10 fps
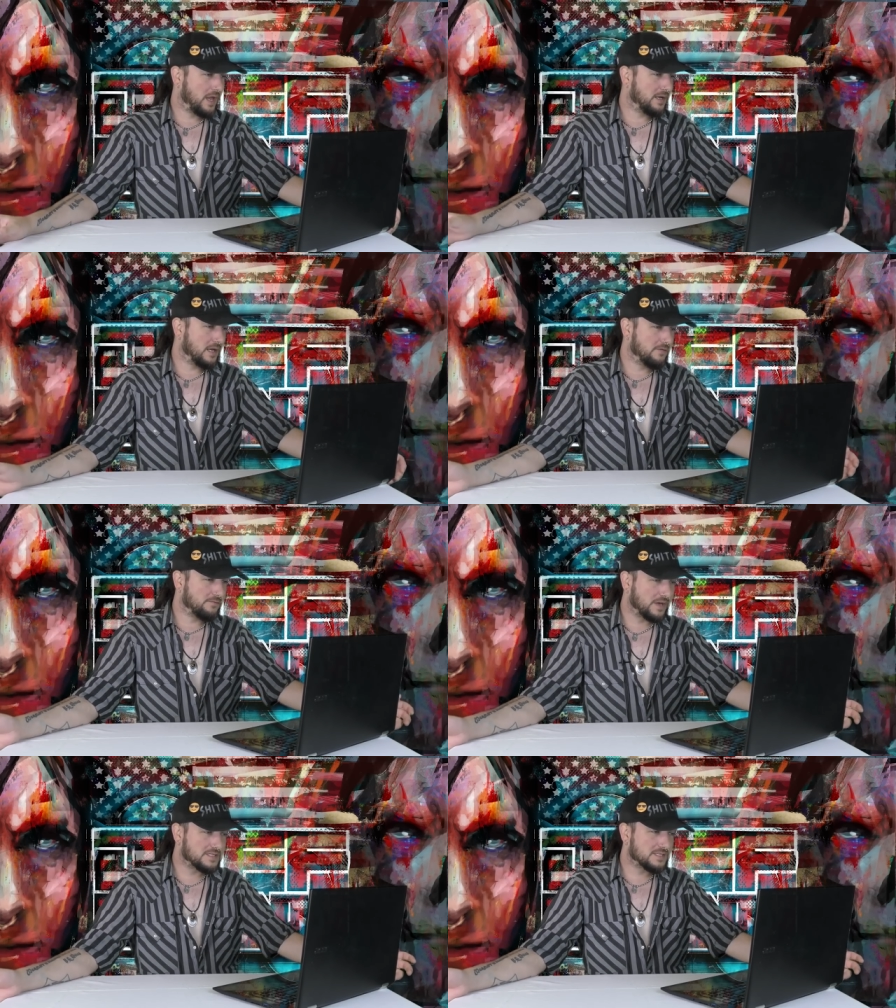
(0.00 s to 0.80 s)
an
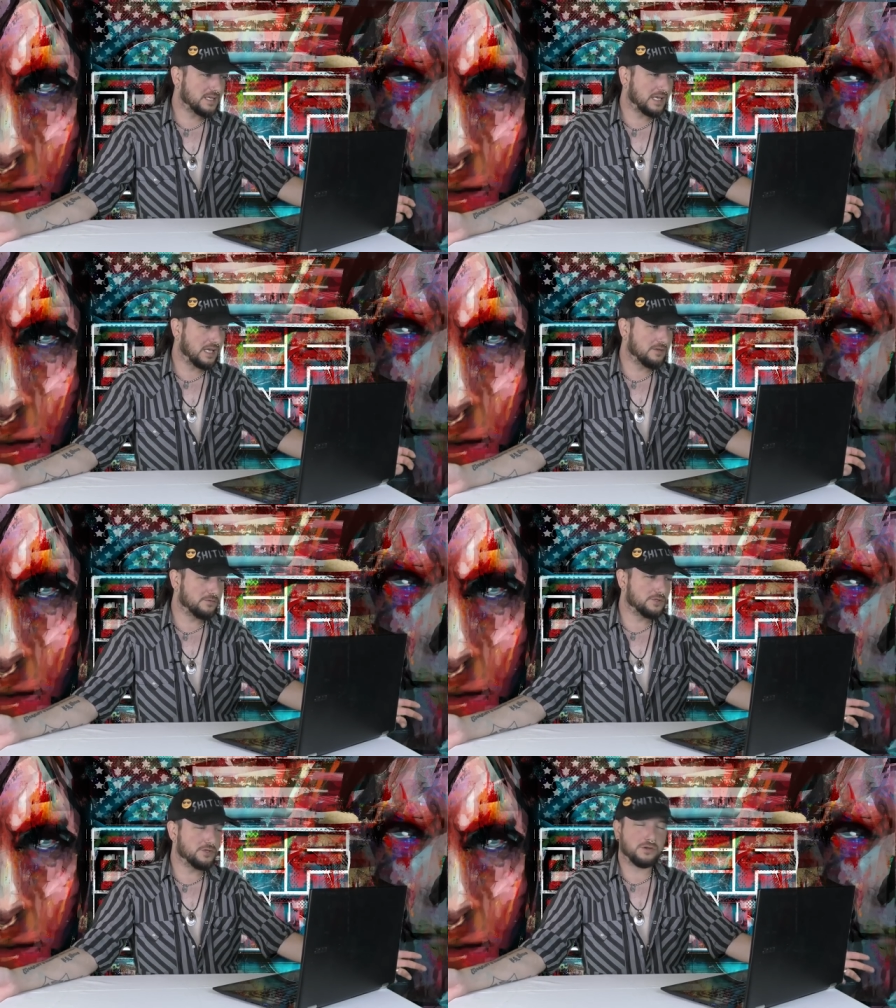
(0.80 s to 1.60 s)

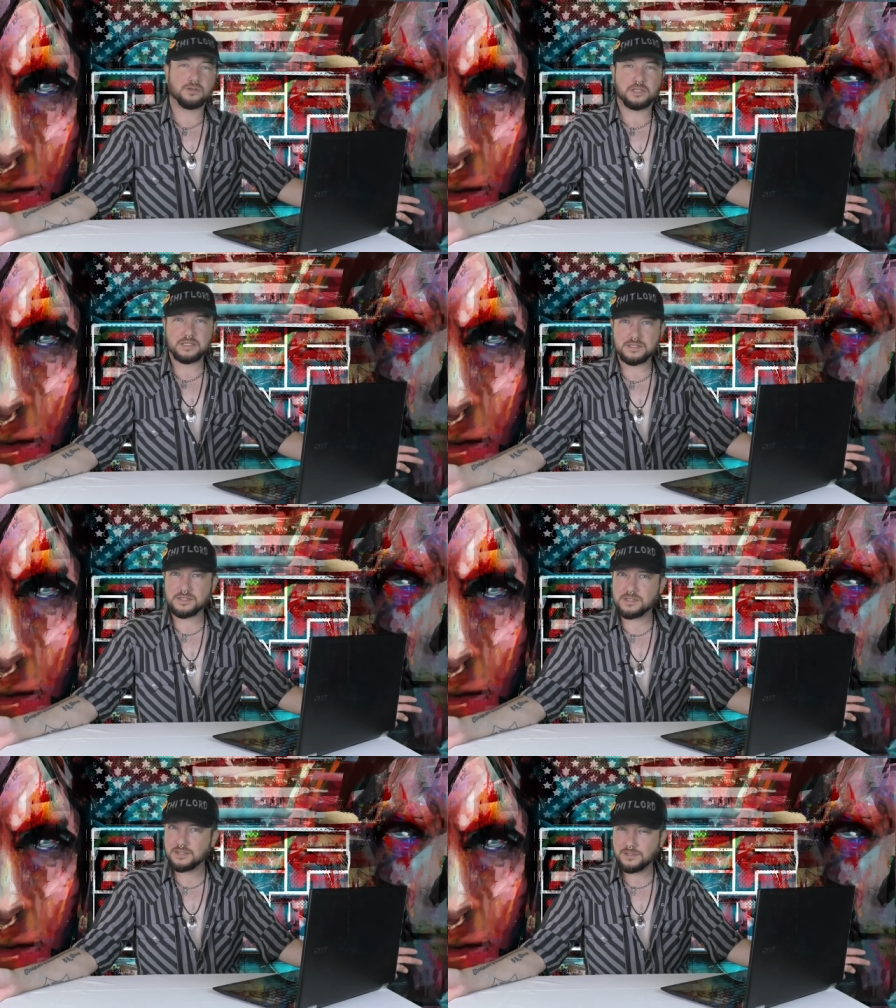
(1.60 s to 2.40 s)
investigative
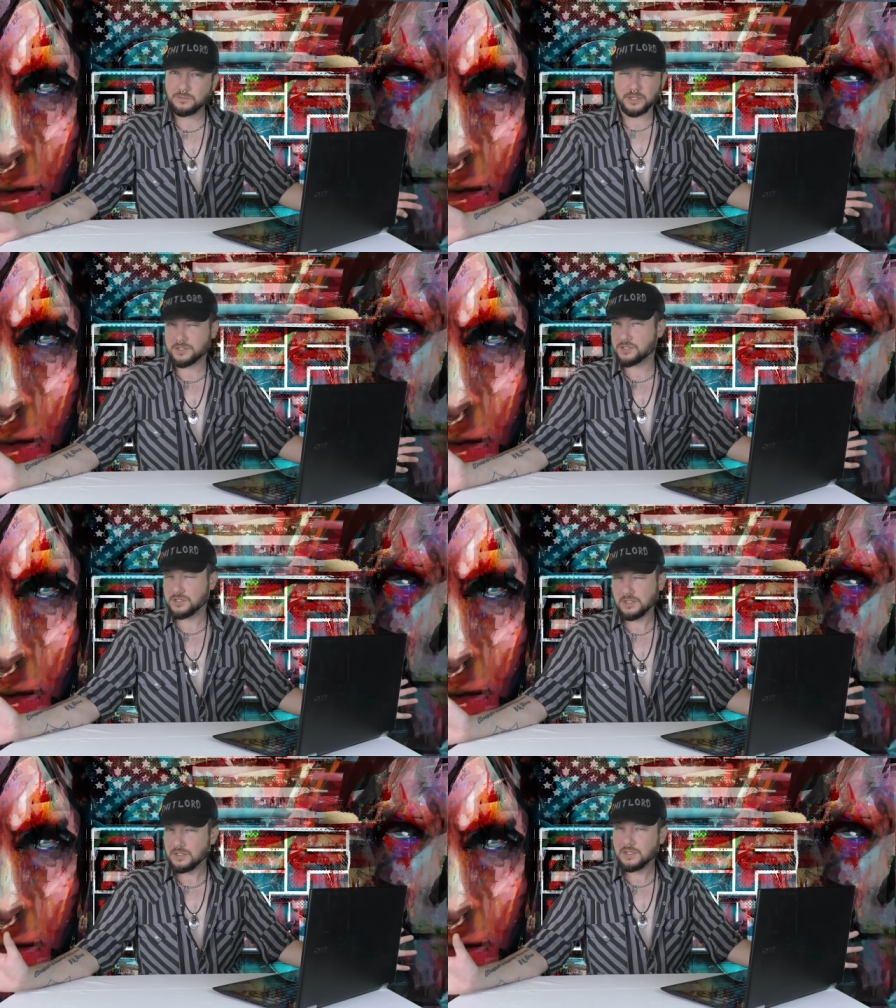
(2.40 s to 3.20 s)
journalist, which